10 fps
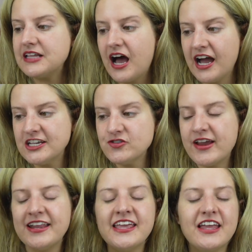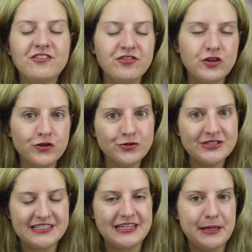the Hydrating
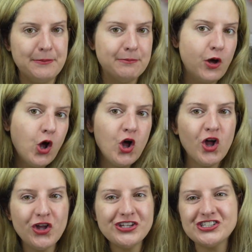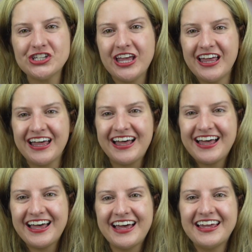Infused
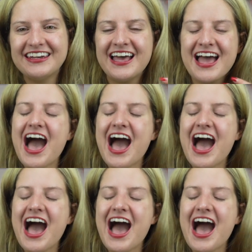Emulsion.